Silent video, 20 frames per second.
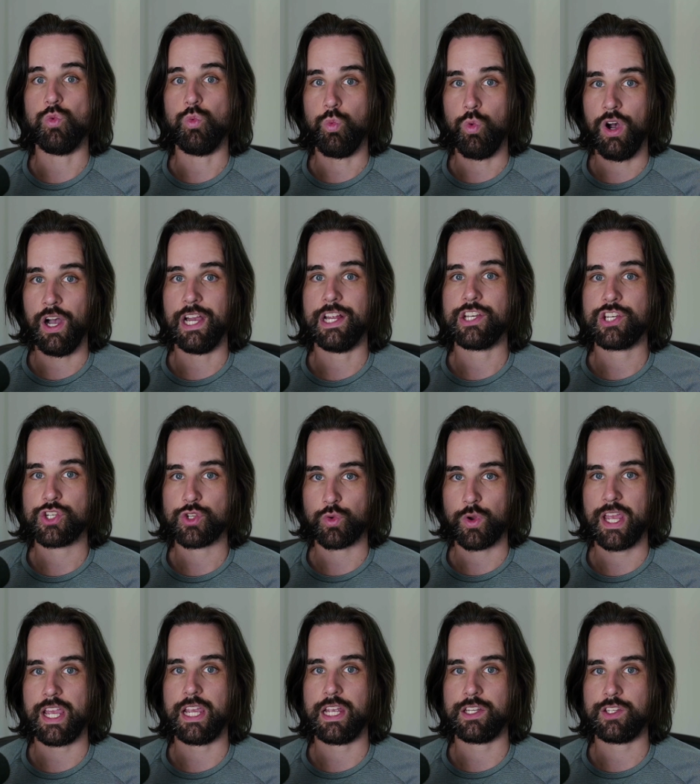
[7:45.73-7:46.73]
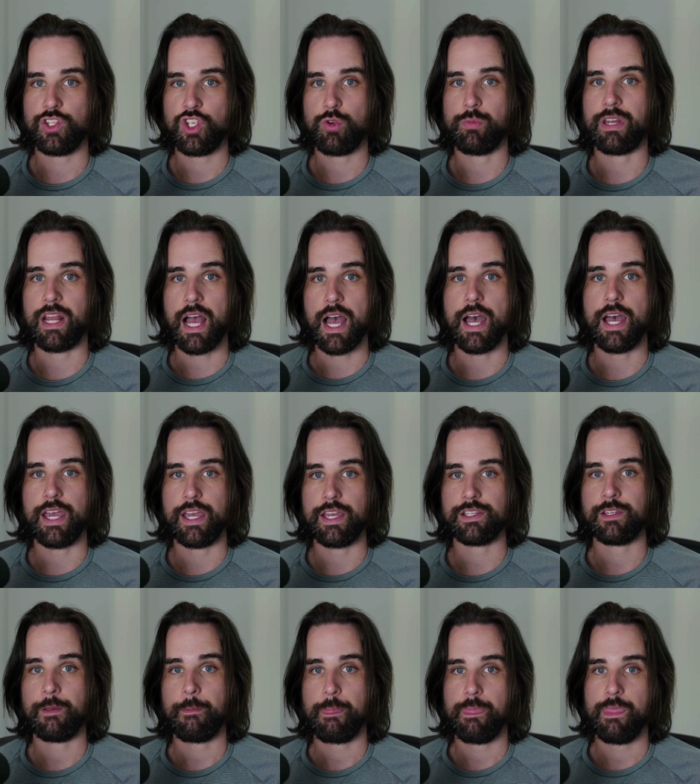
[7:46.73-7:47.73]
want trained human
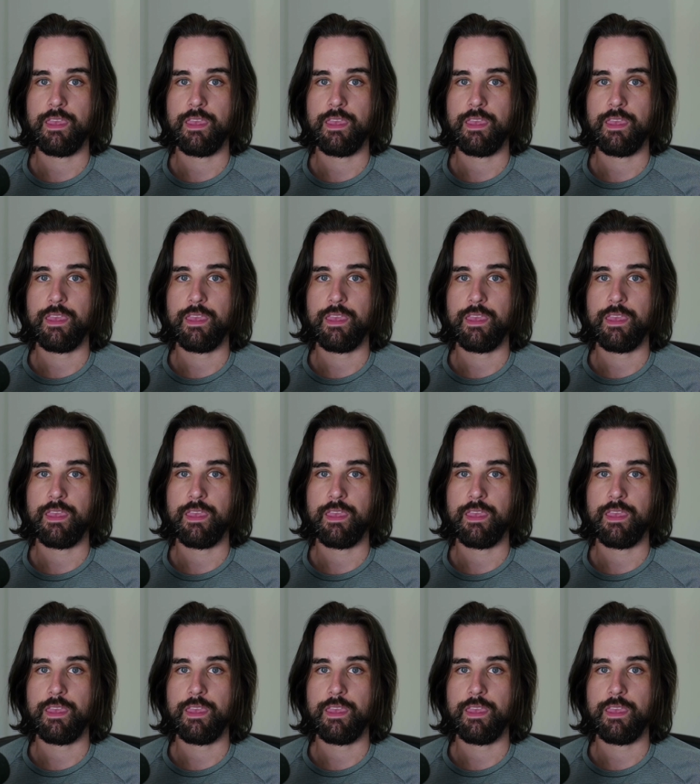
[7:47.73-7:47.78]
eyes